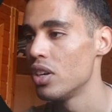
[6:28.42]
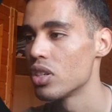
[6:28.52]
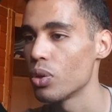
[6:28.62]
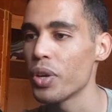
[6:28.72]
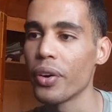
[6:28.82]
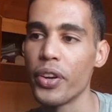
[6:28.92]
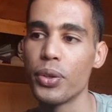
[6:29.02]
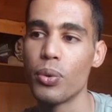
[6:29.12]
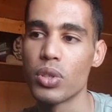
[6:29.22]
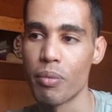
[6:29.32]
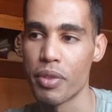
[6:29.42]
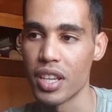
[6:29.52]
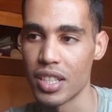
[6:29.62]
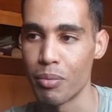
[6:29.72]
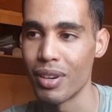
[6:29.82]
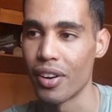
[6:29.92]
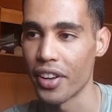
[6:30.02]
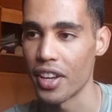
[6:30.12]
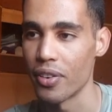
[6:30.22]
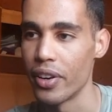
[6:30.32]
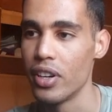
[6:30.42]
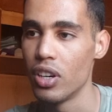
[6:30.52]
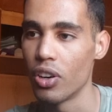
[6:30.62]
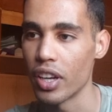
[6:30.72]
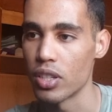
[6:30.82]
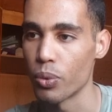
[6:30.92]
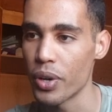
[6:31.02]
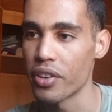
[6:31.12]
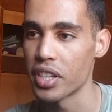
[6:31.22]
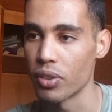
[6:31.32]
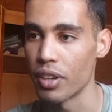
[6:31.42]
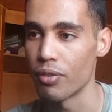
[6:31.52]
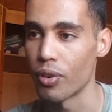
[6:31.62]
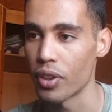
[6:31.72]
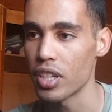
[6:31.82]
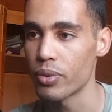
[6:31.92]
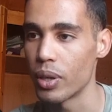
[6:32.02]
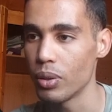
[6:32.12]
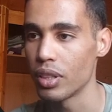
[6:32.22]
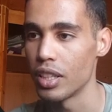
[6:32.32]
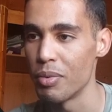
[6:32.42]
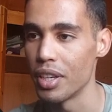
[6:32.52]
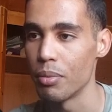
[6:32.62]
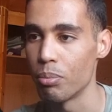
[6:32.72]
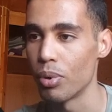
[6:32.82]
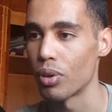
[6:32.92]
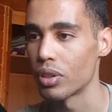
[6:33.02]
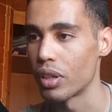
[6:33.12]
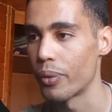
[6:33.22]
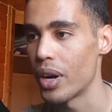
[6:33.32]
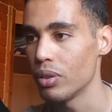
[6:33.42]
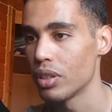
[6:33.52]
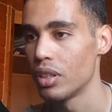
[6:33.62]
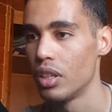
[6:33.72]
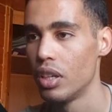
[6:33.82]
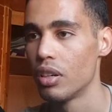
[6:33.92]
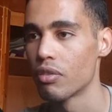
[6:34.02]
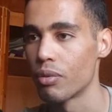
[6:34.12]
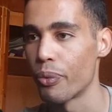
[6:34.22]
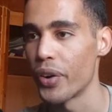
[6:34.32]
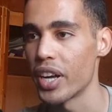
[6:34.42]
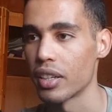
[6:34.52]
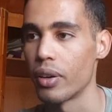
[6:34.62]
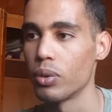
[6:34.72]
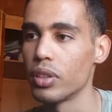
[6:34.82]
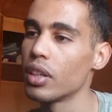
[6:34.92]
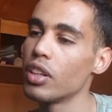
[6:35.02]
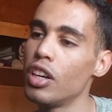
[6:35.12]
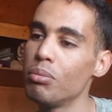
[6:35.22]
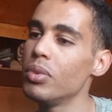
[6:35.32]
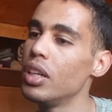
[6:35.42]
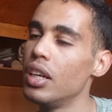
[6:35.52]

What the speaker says: So we are going to do something similar here. Okay, so we are saying, okay, for this route, let me import route from React Router DOM.